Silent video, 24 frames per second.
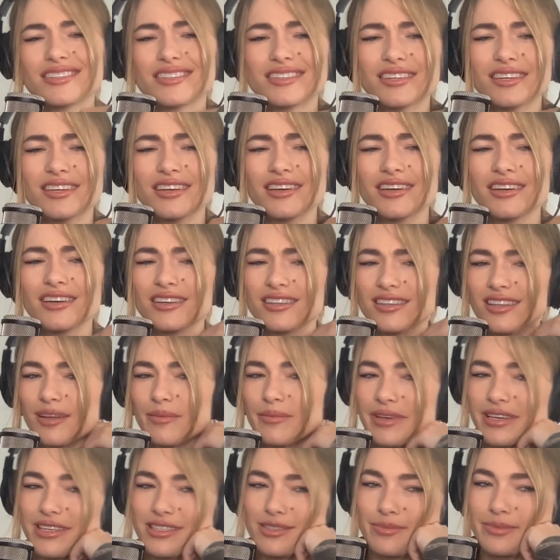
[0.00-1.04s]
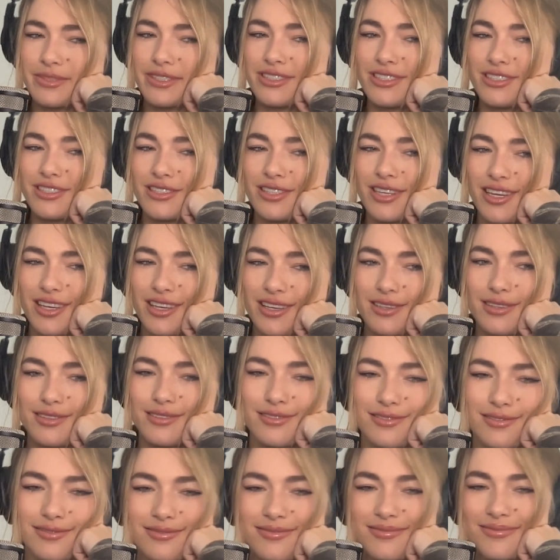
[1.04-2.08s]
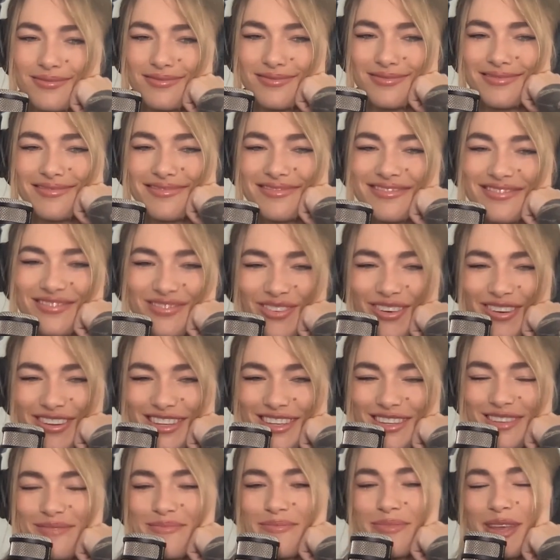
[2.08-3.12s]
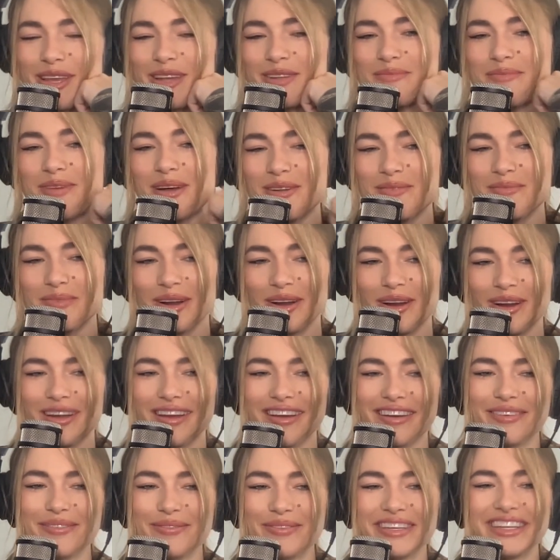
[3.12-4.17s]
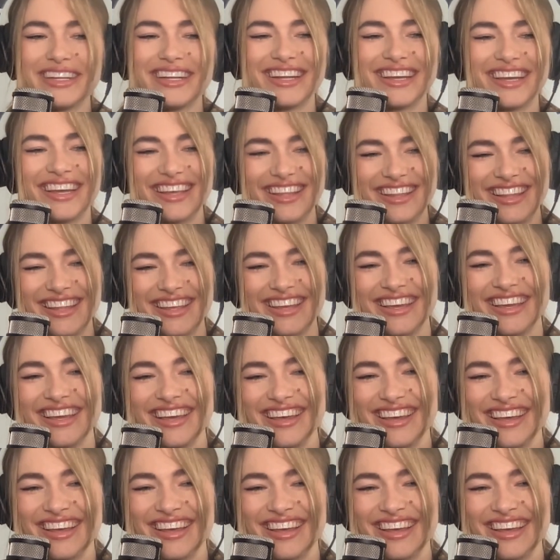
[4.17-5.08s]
That makes me just want to complain about America immediately.